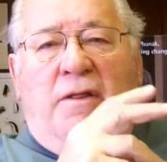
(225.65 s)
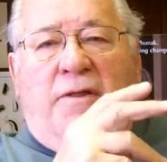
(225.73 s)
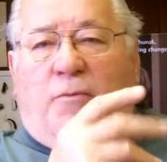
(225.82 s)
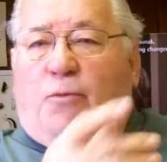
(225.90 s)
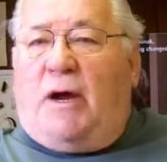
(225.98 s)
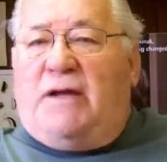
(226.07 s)

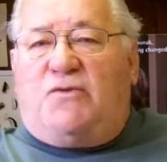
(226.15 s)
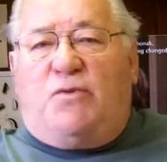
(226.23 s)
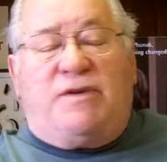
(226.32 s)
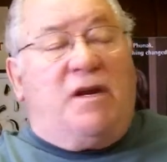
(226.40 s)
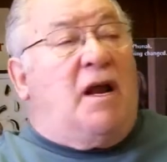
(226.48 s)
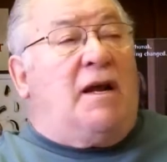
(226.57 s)
Their price
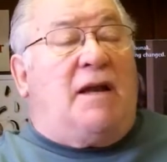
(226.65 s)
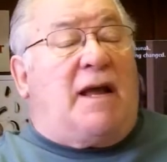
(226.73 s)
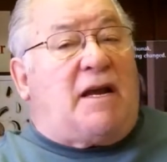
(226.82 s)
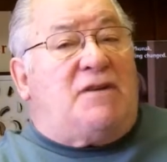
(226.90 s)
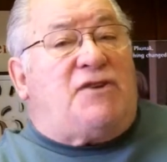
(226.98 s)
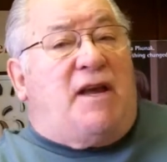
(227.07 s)
was in line.
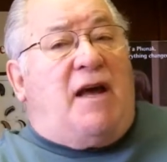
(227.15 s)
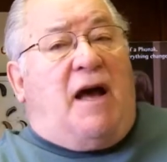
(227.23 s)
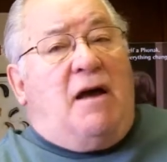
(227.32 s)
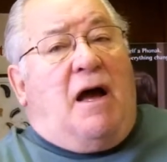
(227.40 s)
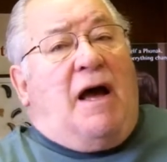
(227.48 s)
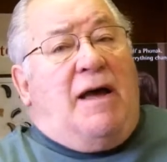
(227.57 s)
Like I say,
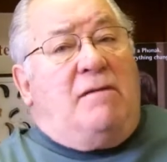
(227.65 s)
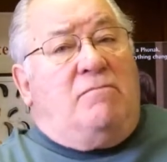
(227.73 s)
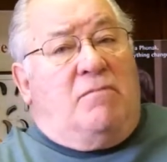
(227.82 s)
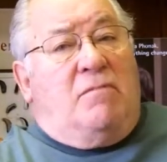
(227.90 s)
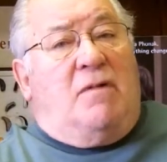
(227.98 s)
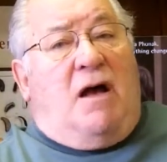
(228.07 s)

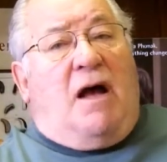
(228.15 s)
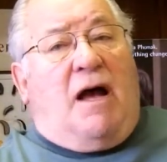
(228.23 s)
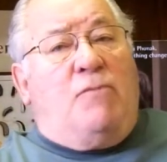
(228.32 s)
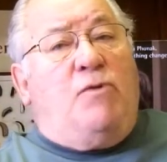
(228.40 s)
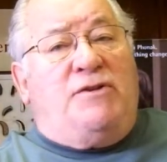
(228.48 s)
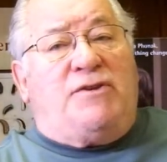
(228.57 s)
I
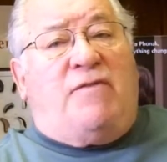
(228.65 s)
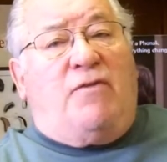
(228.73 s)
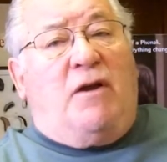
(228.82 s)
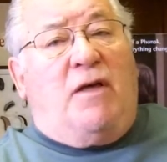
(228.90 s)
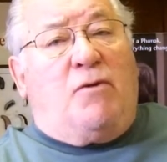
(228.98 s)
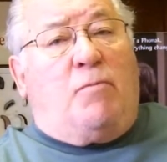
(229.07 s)
went
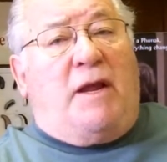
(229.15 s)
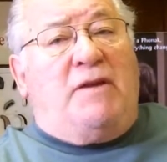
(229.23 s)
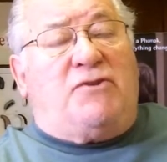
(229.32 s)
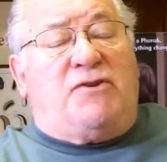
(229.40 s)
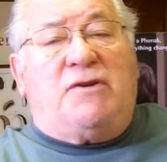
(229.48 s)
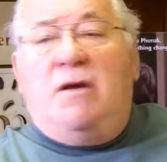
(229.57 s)
several other
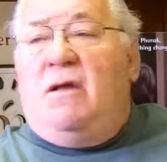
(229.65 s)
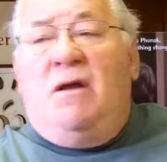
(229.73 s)
places.